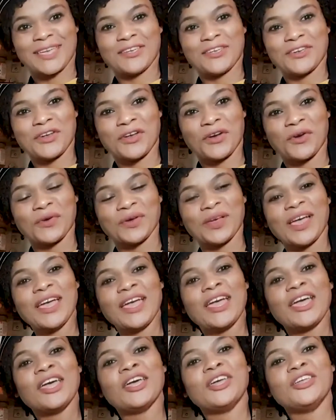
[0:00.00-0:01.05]
You know,
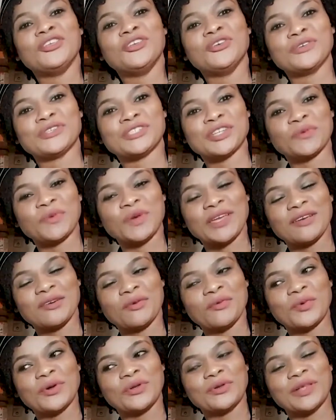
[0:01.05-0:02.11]
usually
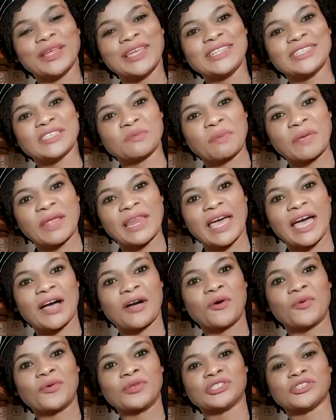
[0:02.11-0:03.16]
we'll eat
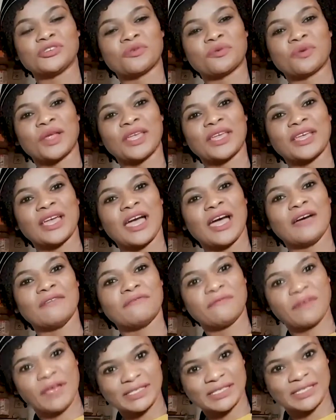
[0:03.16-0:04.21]
pilau during
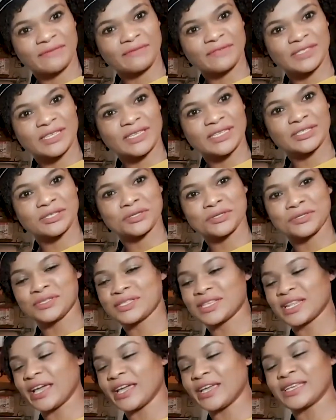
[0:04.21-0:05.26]
festive
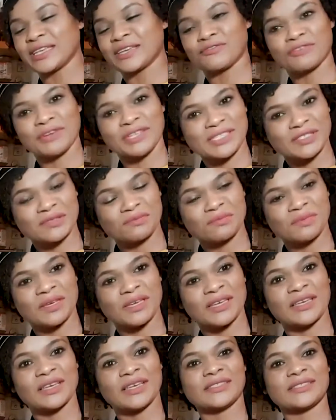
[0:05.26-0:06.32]
seasons like
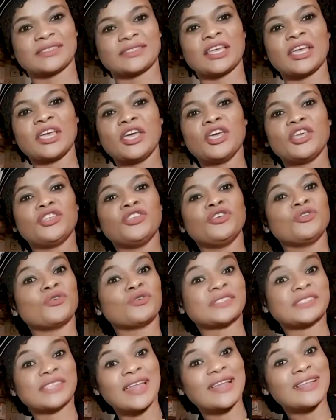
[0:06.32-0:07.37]
Christmas, you know,
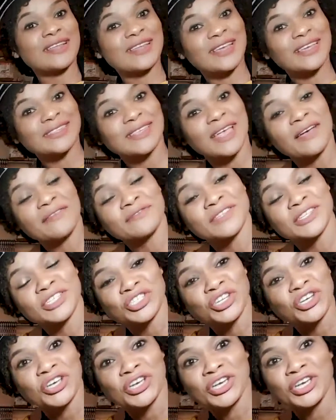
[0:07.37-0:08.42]
Sundays after
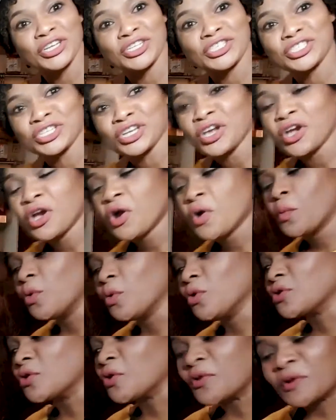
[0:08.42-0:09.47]
church.
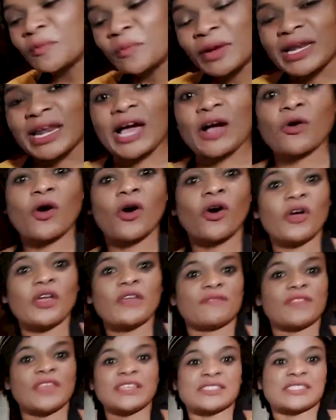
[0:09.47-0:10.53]
We'll cook pilau, or
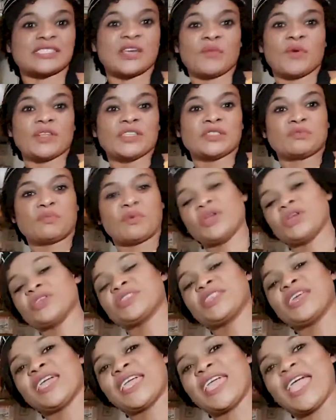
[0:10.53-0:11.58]
if there's someone's
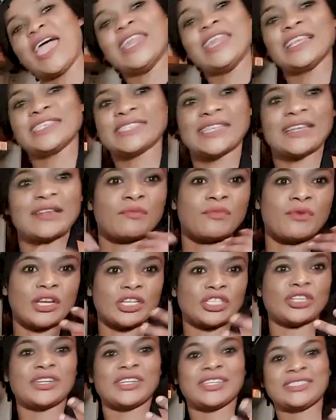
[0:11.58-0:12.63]
birthday, any
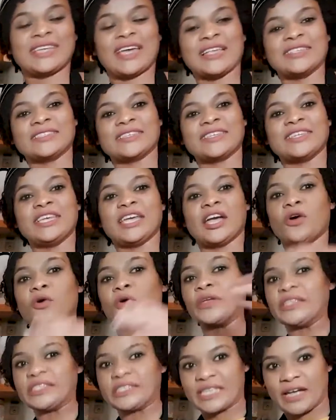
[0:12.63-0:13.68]
celebration in Tanzania
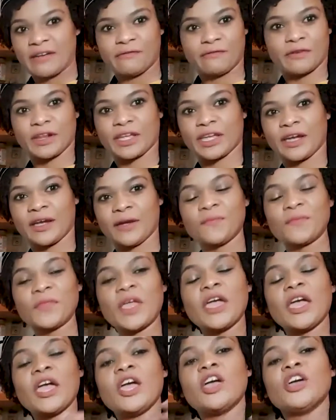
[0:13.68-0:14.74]
or East Africa,
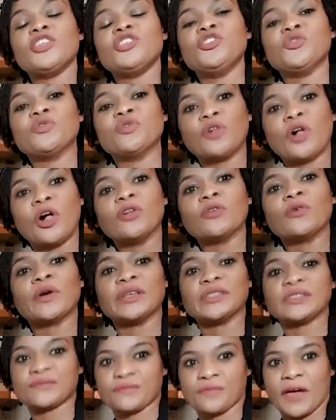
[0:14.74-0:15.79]
you will
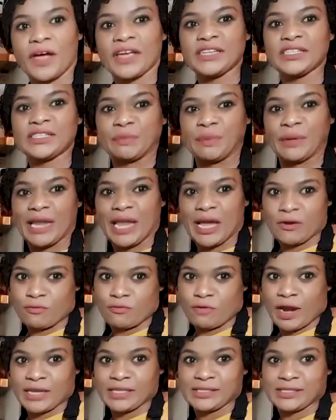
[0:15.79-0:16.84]
always find pilau
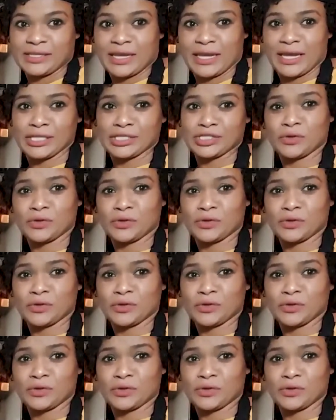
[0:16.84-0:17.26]
rice there.